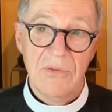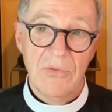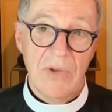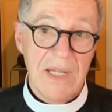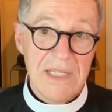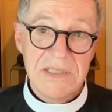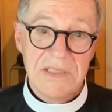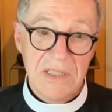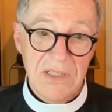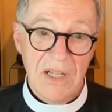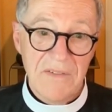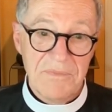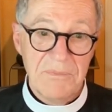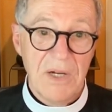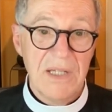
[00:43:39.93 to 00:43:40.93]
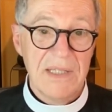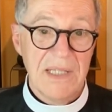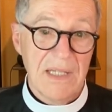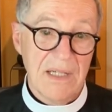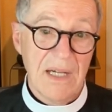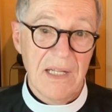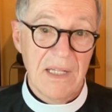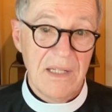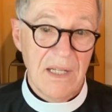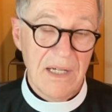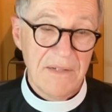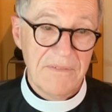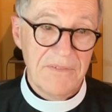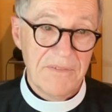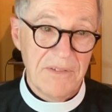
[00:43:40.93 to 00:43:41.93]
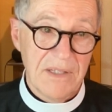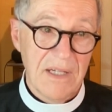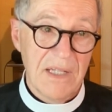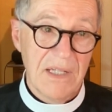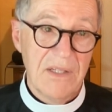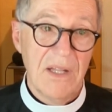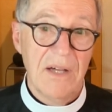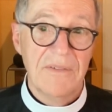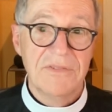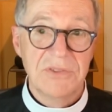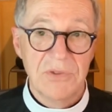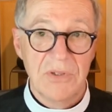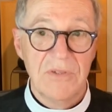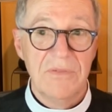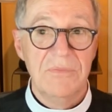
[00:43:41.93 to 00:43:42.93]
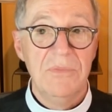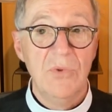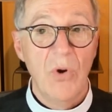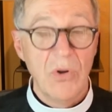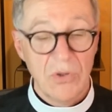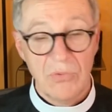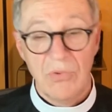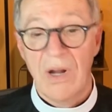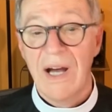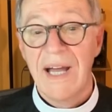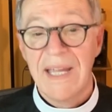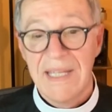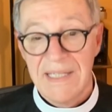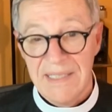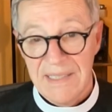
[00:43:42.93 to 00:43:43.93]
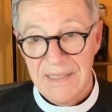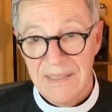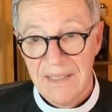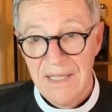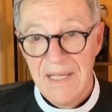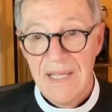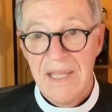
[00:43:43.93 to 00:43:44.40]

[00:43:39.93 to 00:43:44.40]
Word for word: raised enough money and got enough got enough sort of notoriety